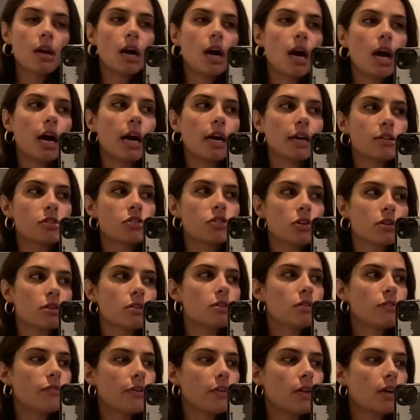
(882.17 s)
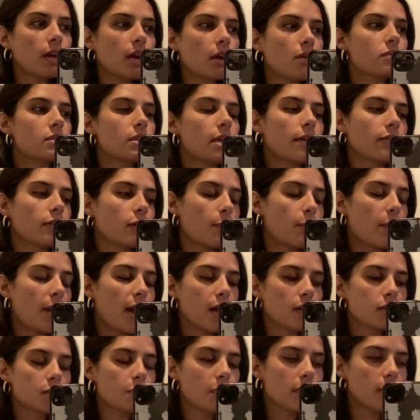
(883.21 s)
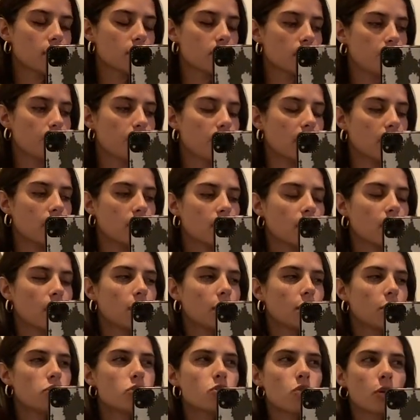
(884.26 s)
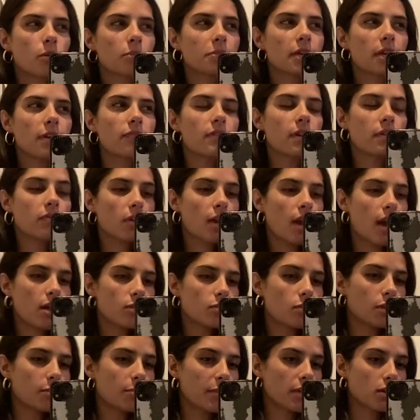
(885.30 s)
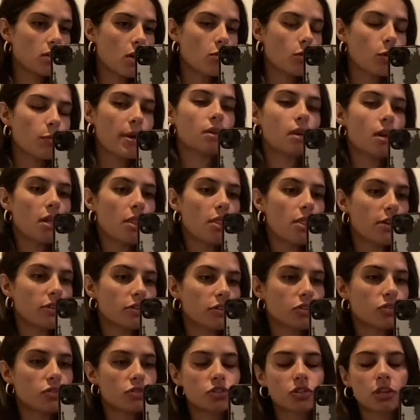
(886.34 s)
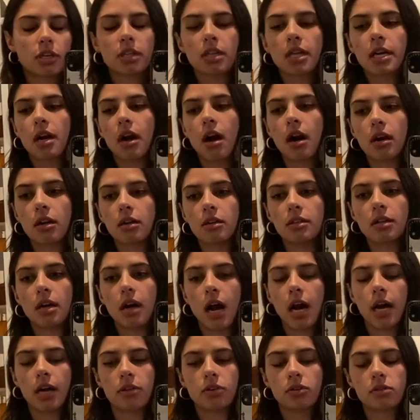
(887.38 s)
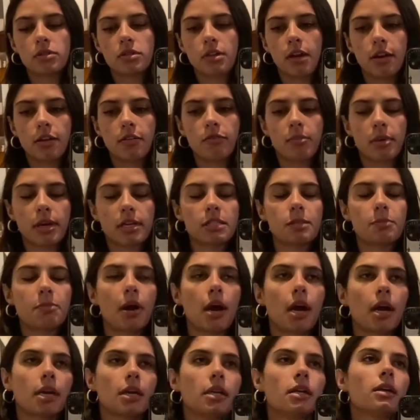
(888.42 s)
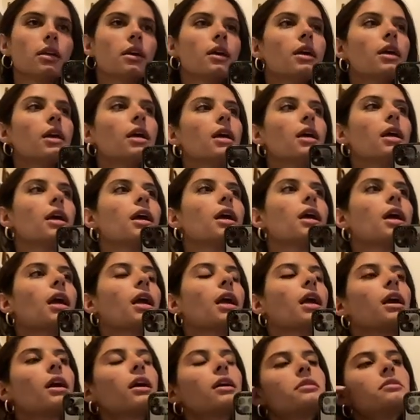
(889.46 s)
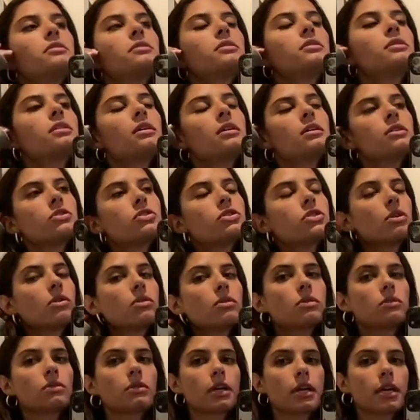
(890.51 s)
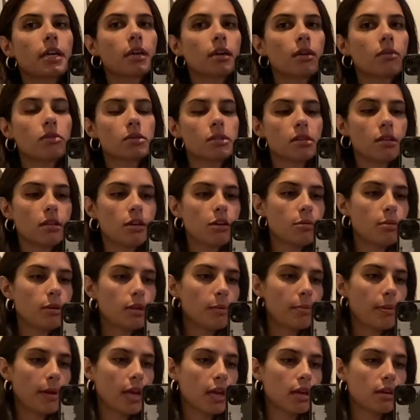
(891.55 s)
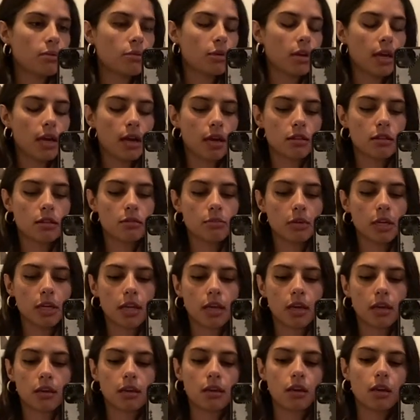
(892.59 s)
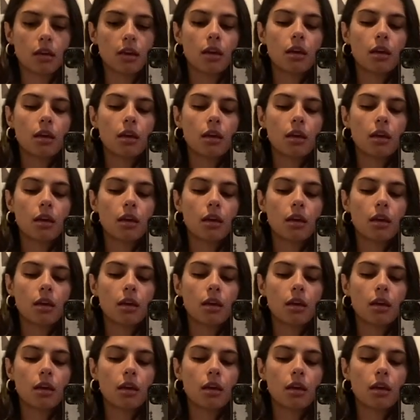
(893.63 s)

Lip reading: I started to feel like I was having a back spasm, but normally I've never had one in my lower back. They're usually like on either side of my spine. And so like it was a little bit of pain when I had the meeting.